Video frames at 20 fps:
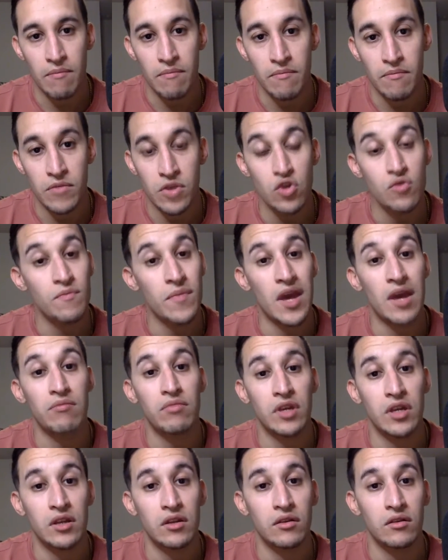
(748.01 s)
you
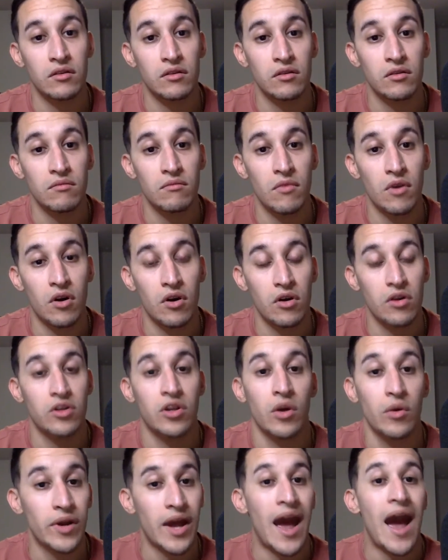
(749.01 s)
maybe or
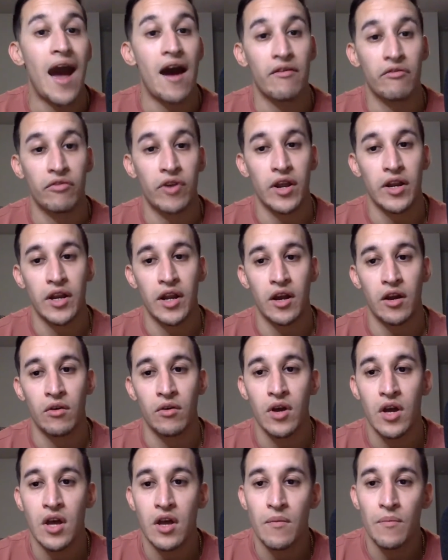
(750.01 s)
don't have right now.